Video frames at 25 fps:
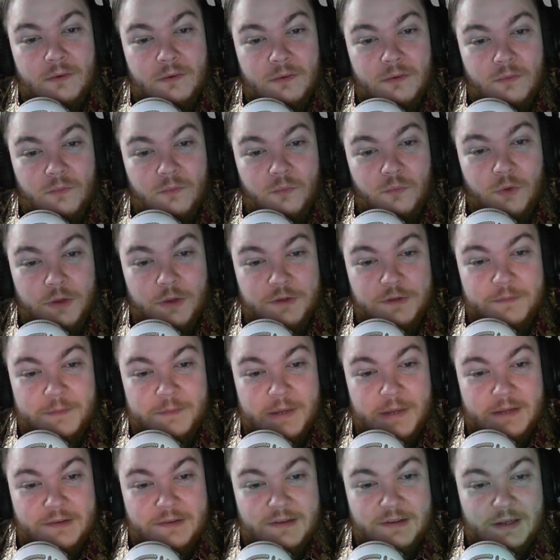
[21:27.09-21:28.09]
was
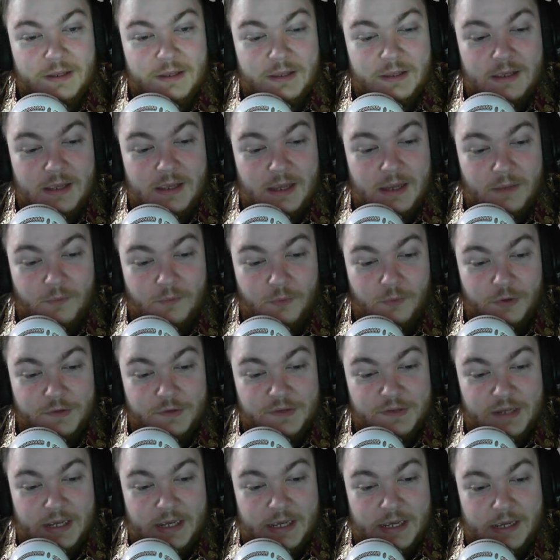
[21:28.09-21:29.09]
basically, it
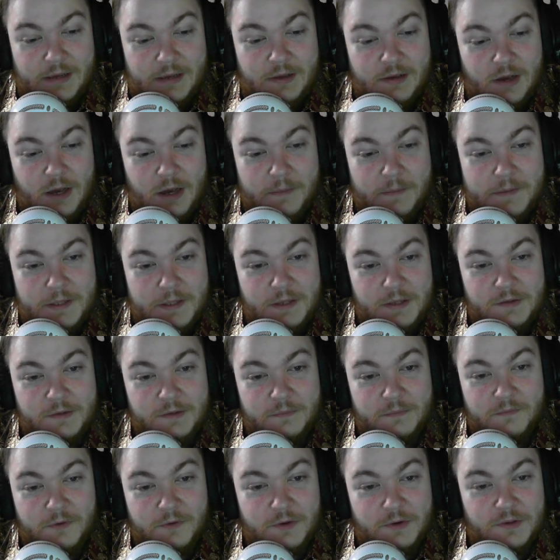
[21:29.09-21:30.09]
was a
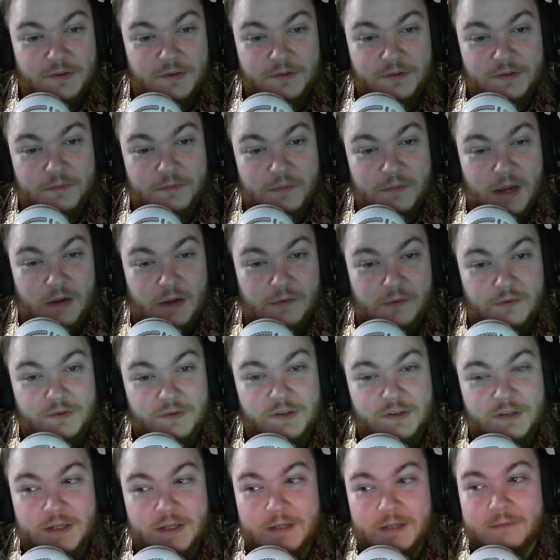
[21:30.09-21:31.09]
communism versus
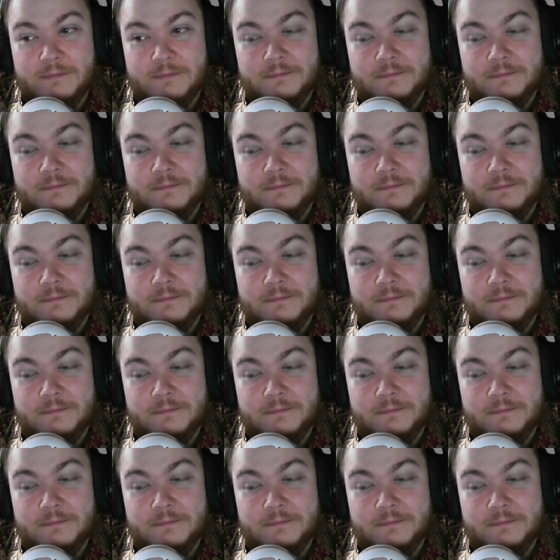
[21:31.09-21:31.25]
democracy